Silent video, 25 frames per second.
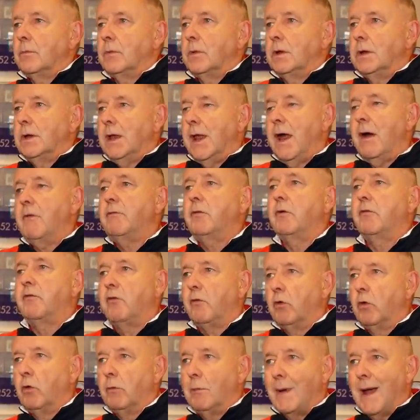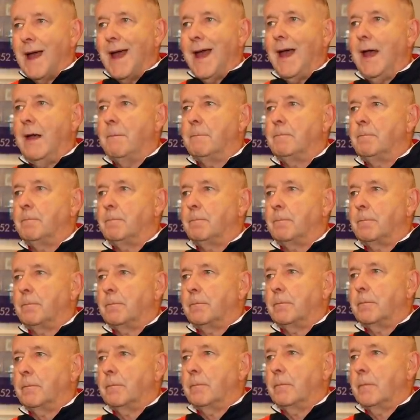in the other format,
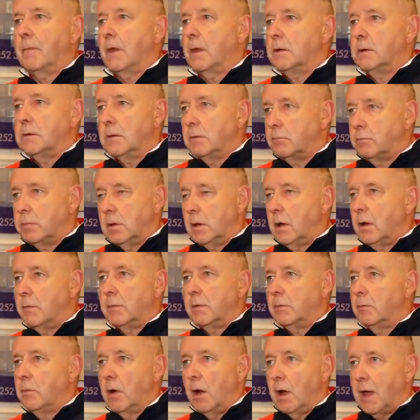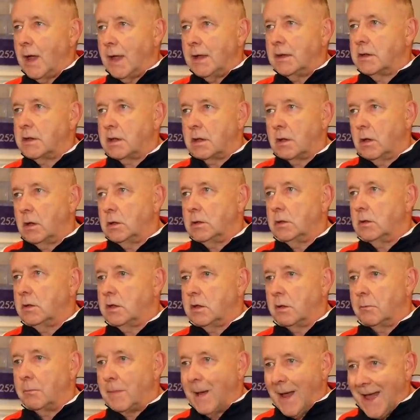and blimey, my A side
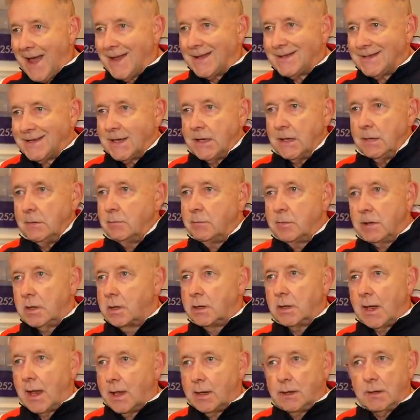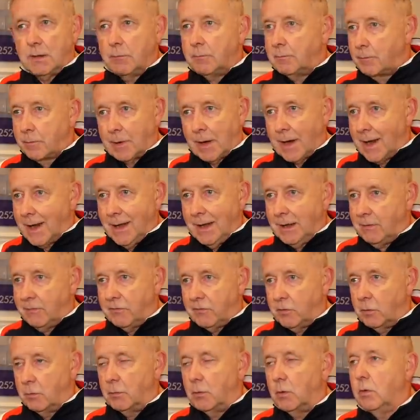used to bat teams and that didn't play any
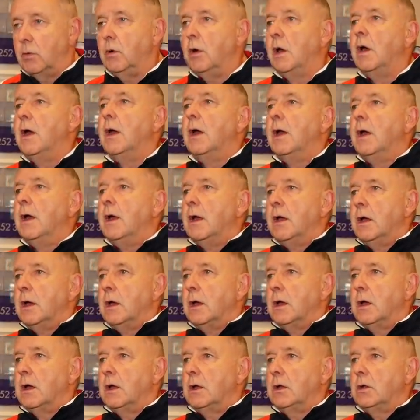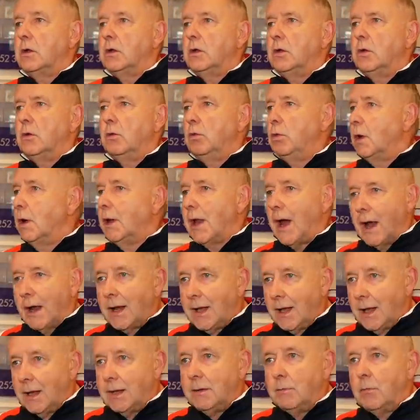football, you win
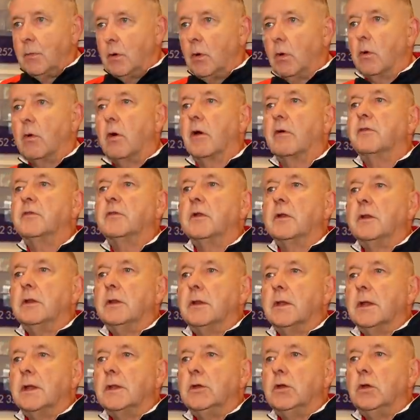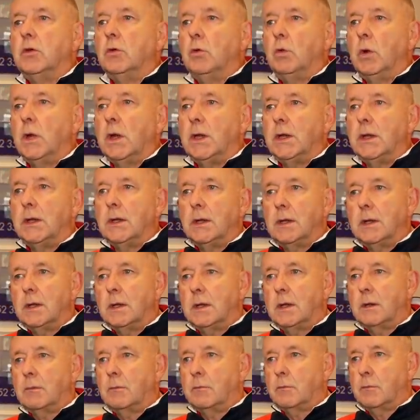ugly more often than you win
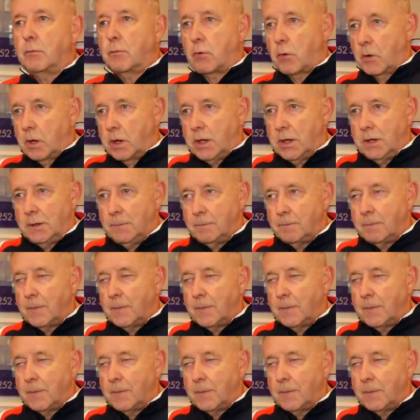pretty.